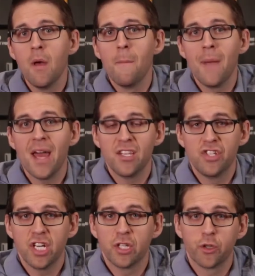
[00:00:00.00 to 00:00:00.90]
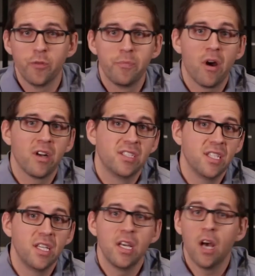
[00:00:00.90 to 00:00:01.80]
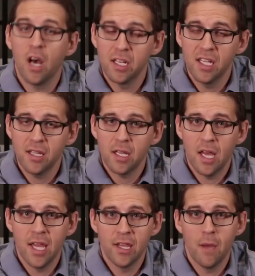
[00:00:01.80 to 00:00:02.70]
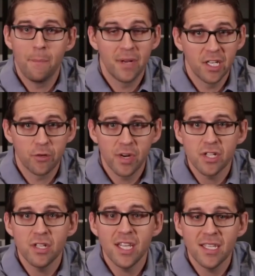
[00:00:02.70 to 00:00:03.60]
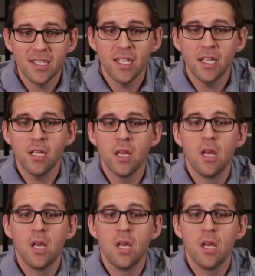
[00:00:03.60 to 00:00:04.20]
managing third-party audit and penetration testing,